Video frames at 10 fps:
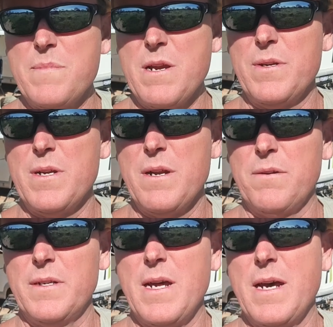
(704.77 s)
Nerren
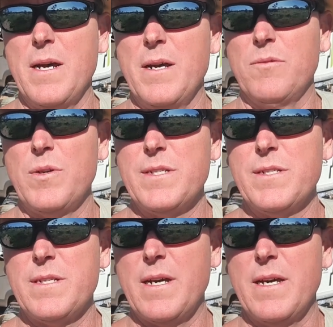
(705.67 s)
Nerren rest
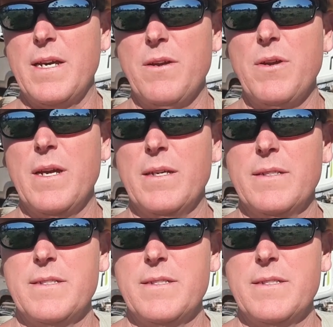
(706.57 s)
area